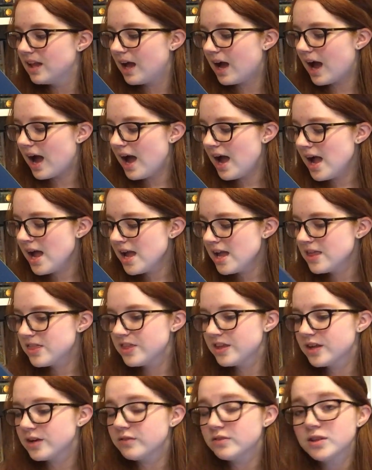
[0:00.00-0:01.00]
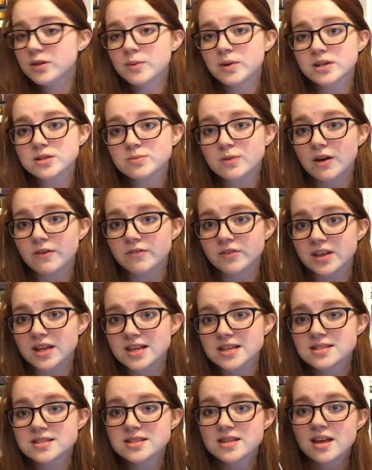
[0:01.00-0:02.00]
I think it really worked well for
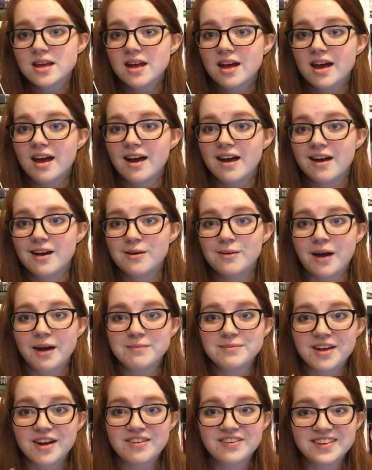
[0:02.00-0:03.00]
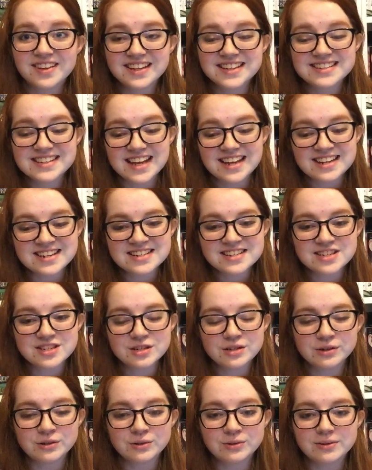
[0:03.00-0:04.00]
this. I'm definitely excited
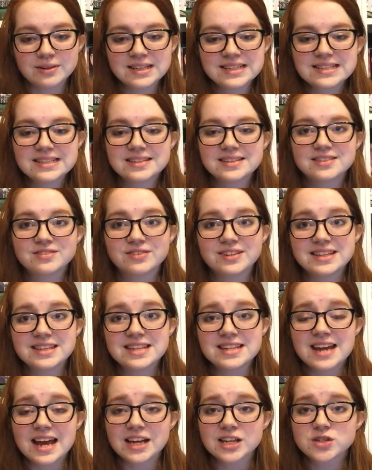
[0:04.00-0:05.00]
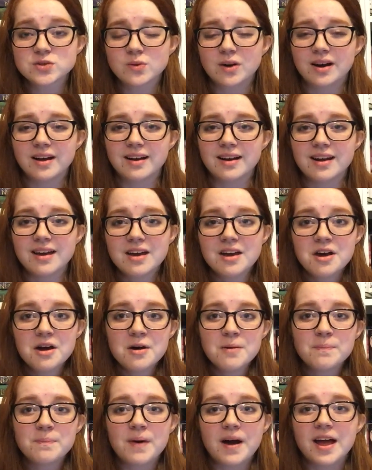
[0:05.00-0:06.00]
to read the next one,
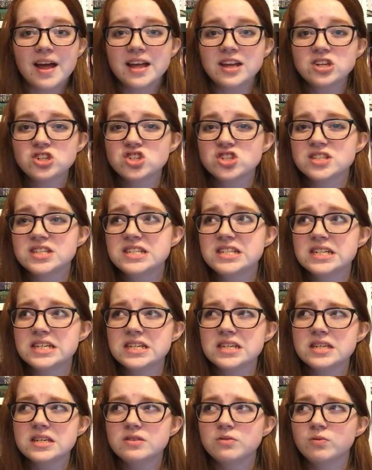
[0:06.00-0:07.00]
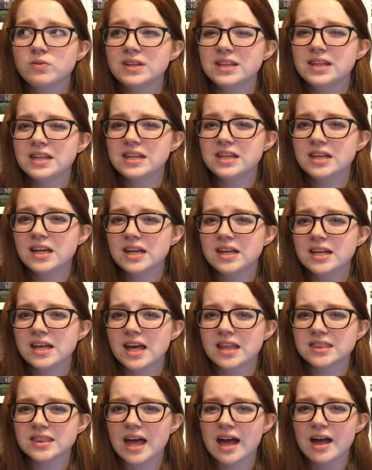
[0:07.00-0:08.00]
but it just didn't really
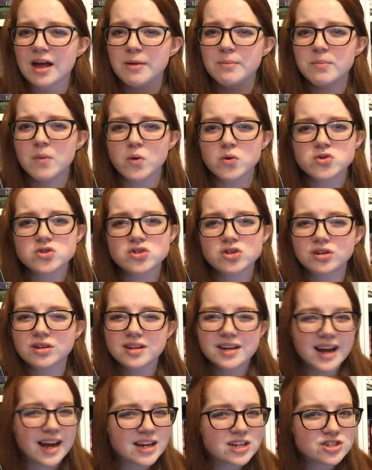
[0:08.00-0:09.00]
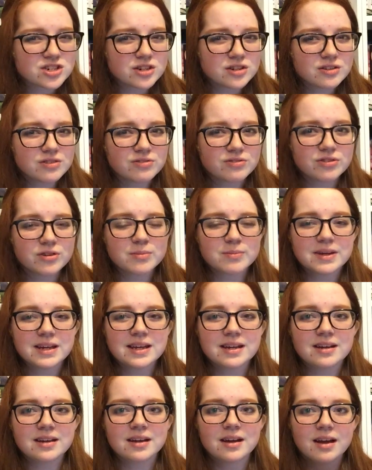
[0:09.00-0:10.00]
get that emotional connection for
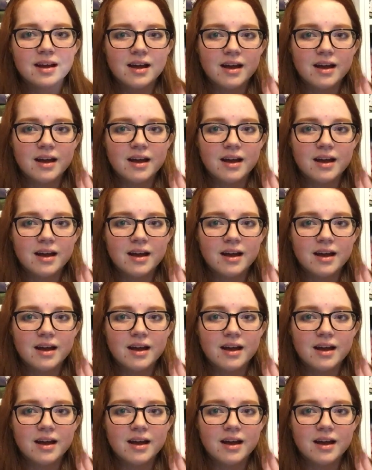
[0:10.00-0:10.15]
me.